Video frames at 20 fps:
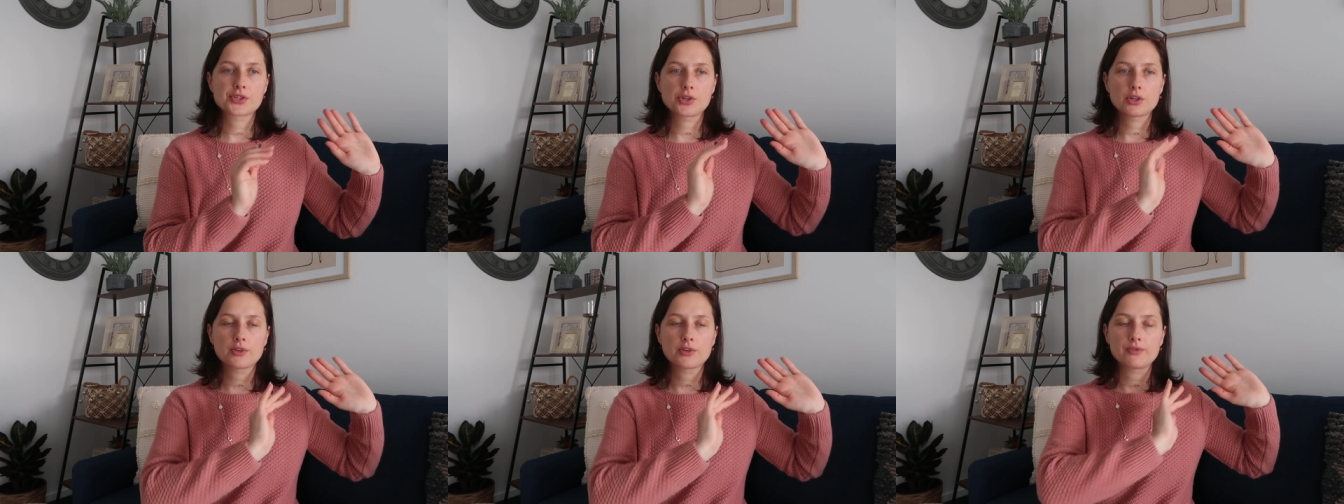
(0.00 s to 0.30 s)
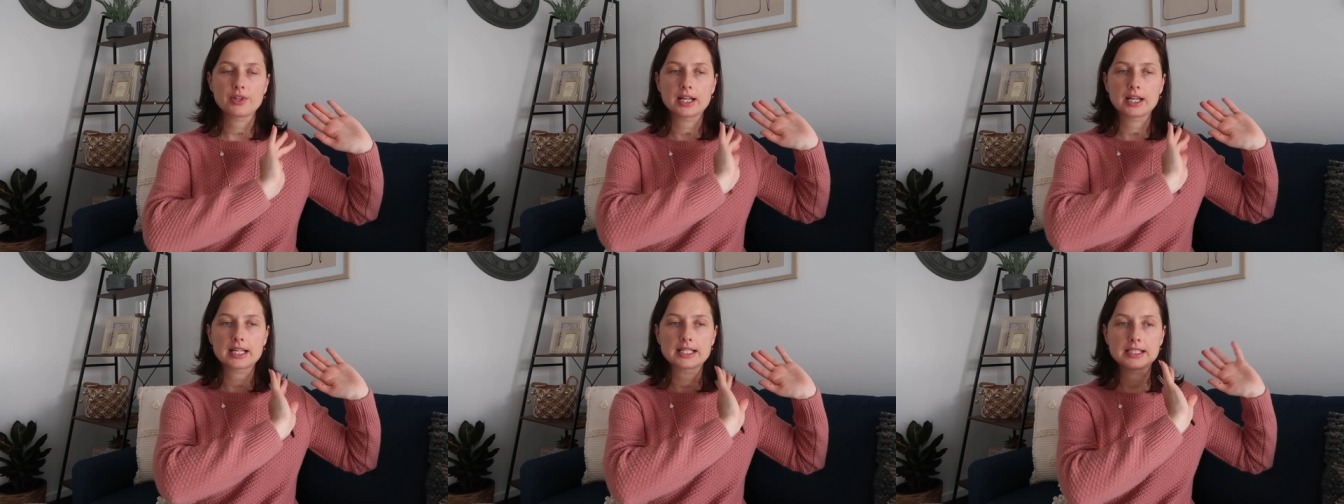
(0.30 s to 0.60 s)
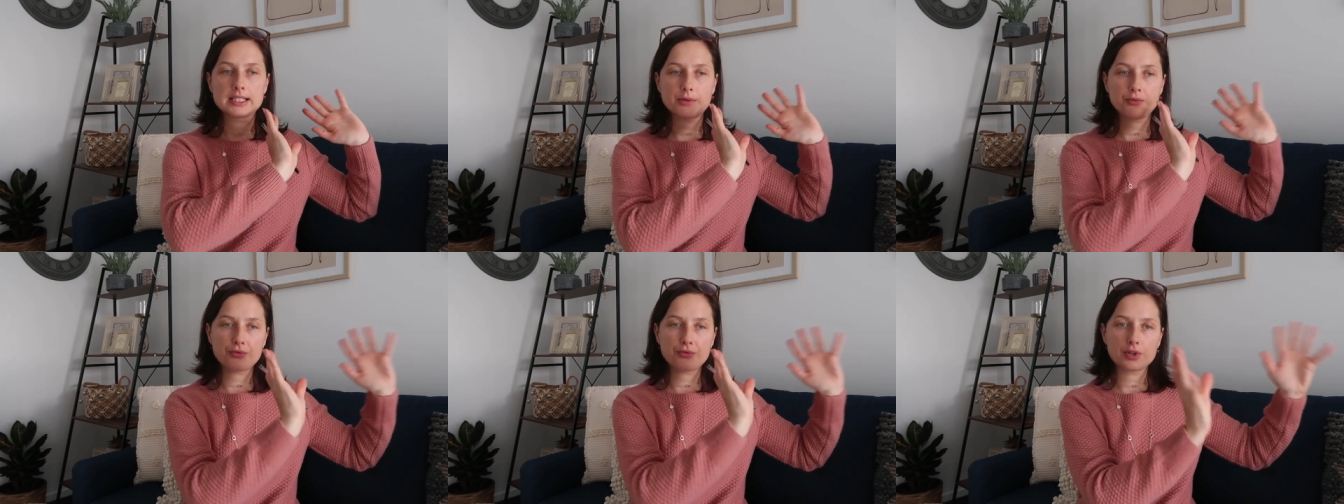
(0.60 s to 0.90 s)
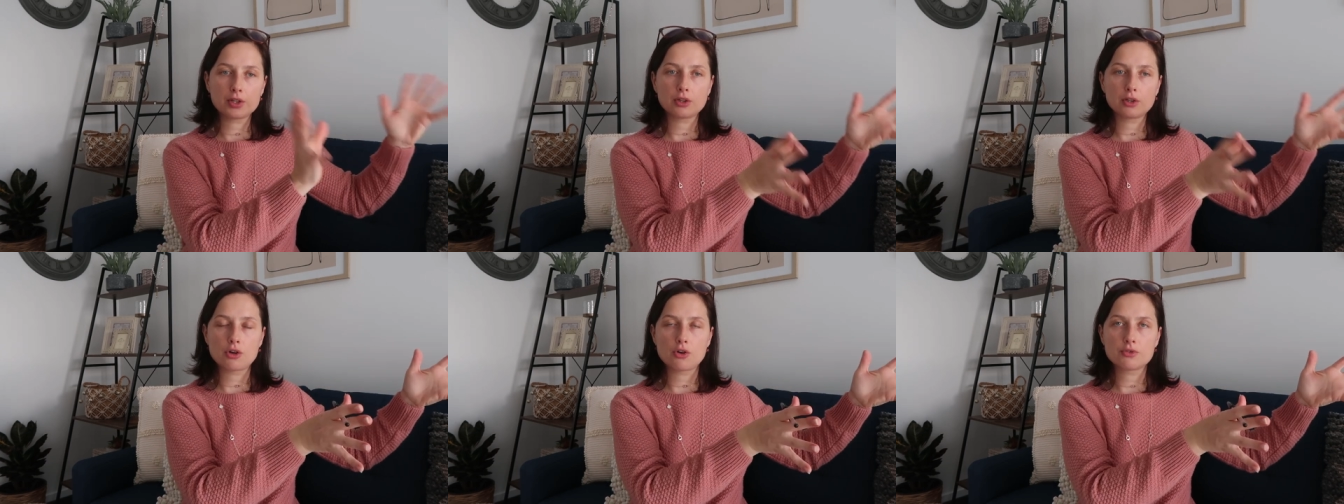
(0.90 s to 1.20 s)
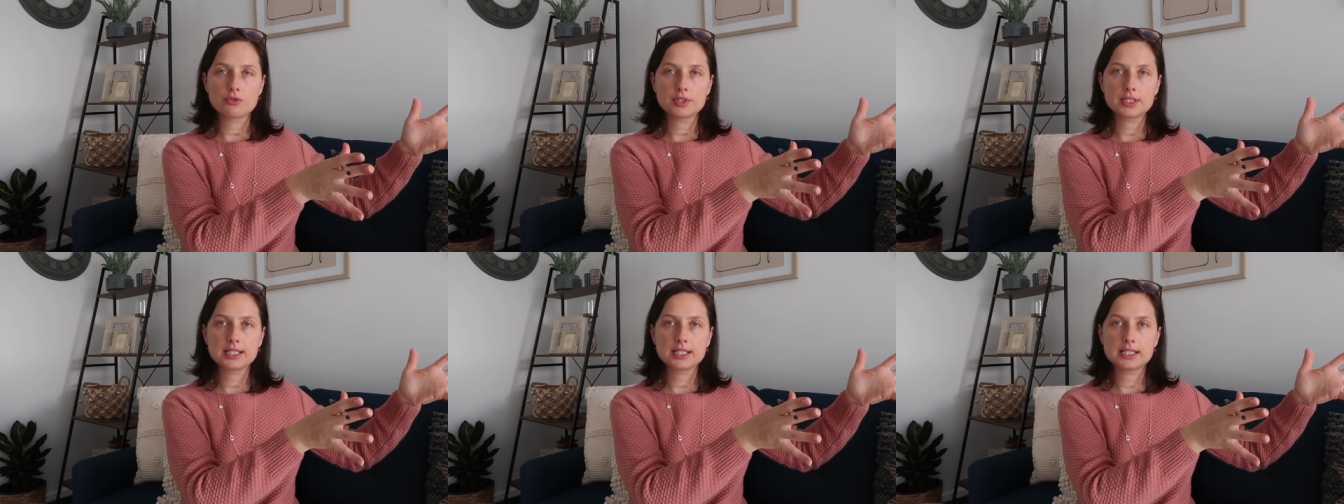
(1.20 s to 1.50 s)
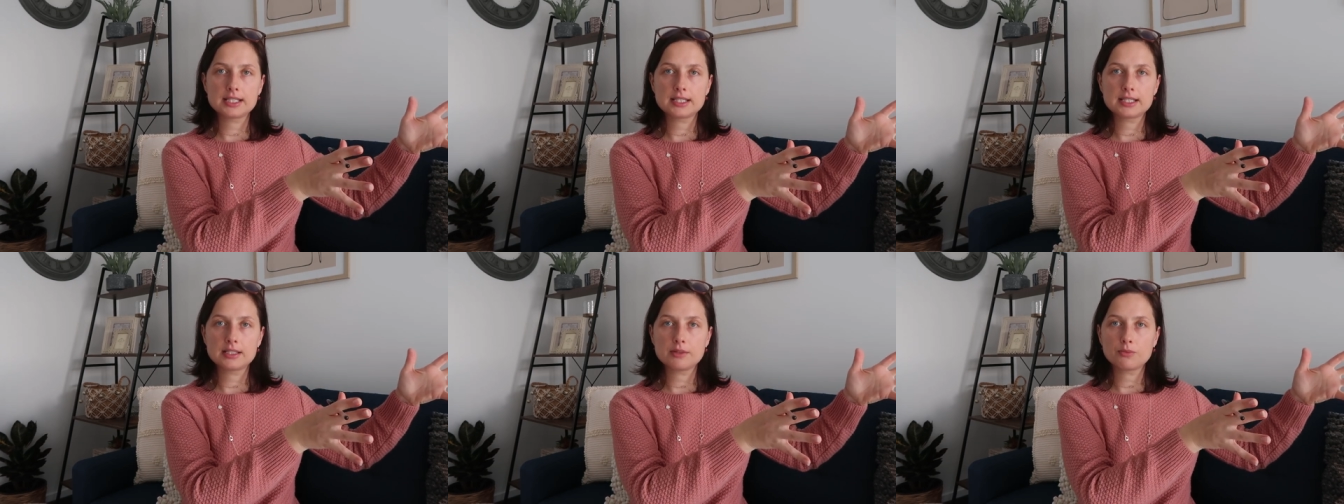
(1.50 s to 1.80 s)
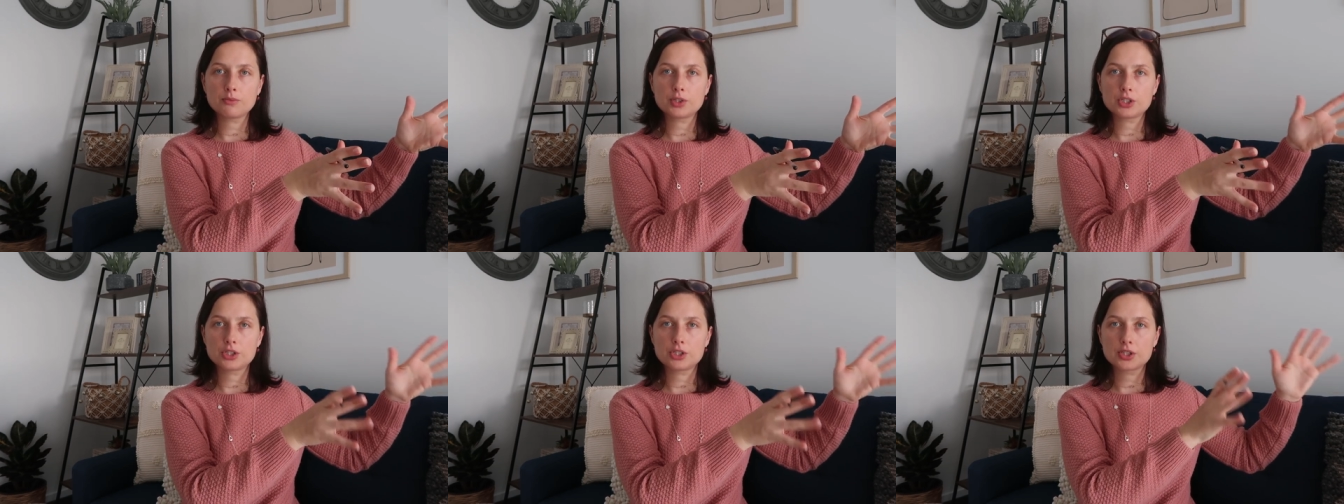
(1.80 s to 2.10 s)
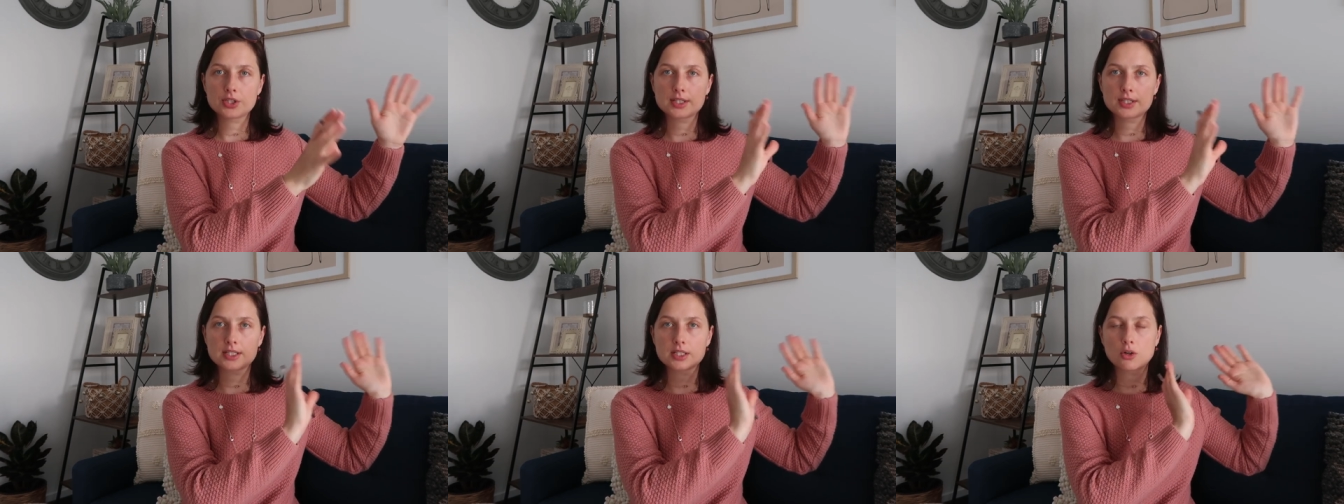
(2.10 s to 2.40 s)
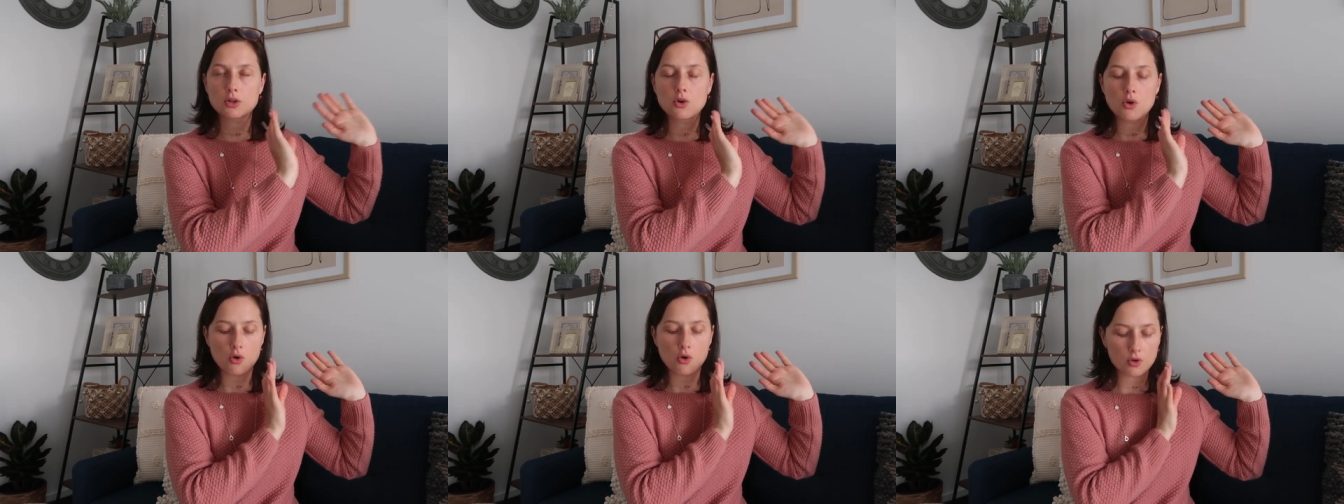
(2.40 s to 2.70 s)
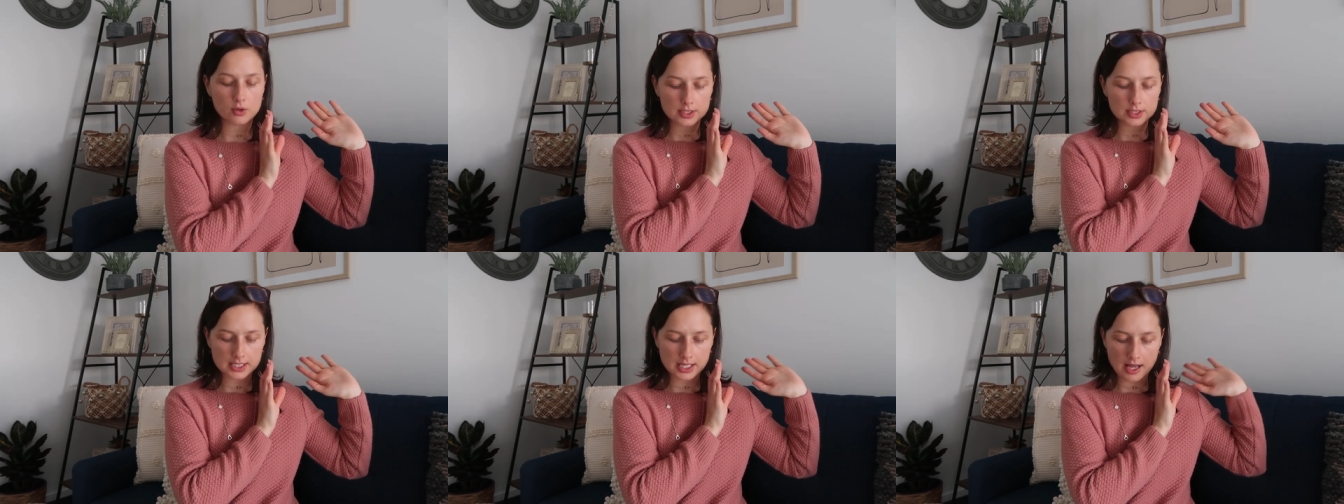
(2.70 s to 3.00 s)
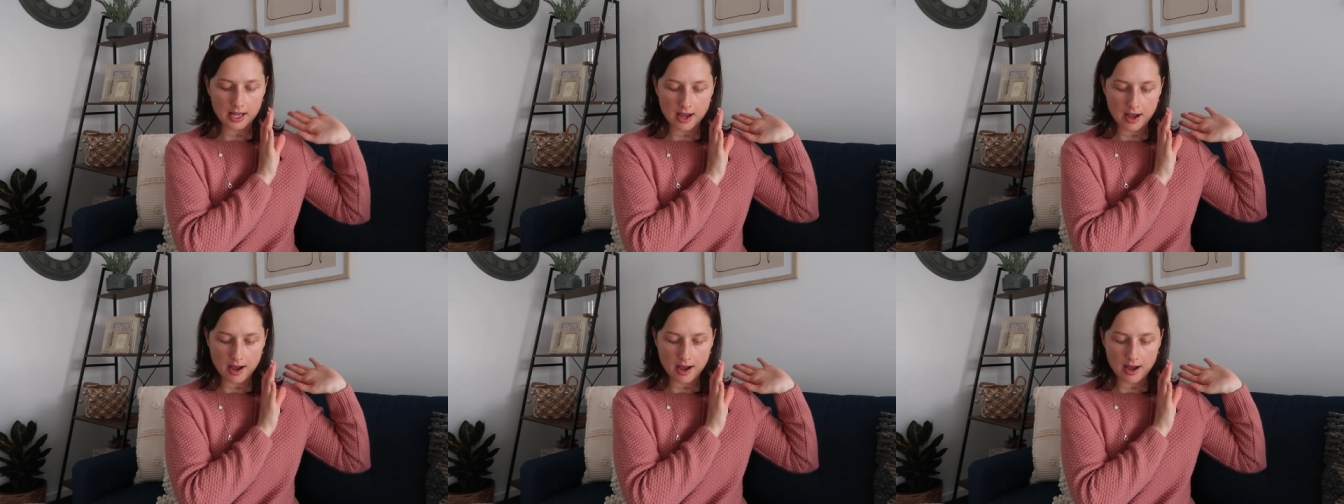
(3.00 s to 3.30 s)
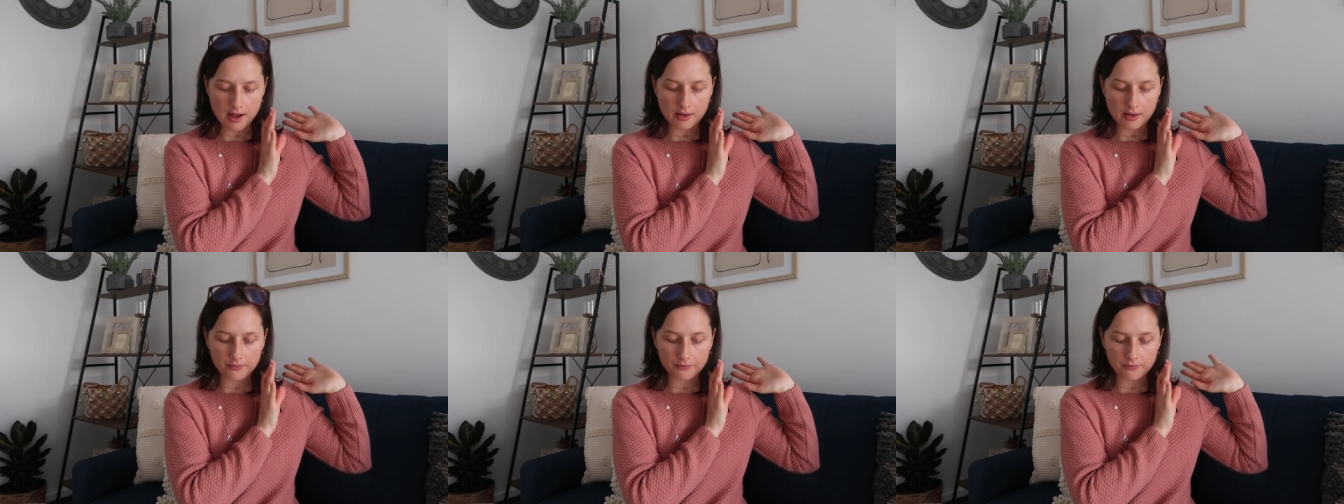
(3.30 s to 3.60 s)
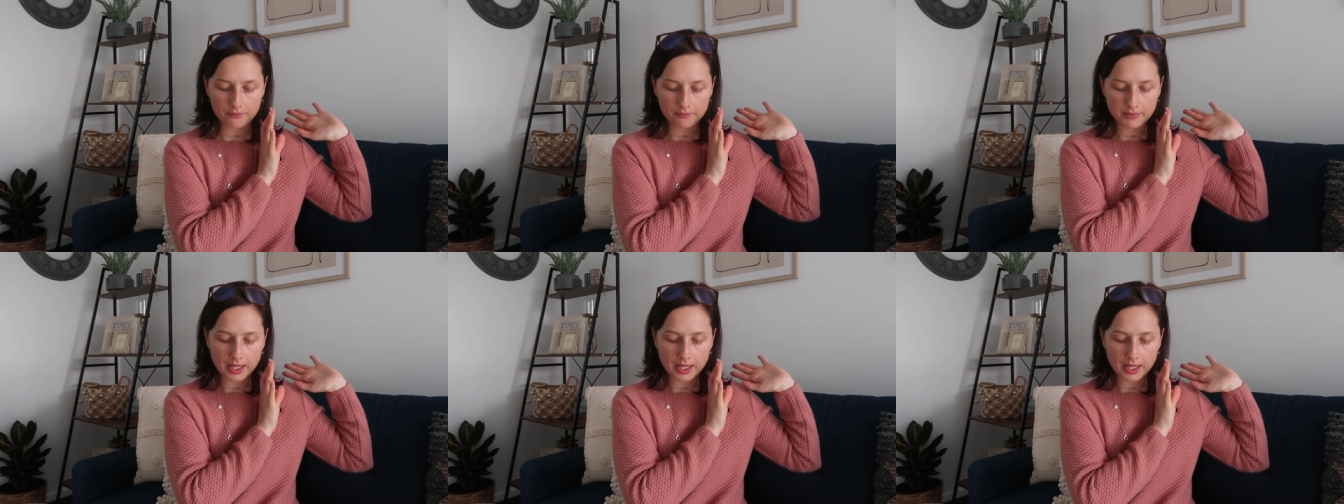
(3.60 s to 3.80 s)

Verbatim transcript: sort of like a different loan system, which is called uh,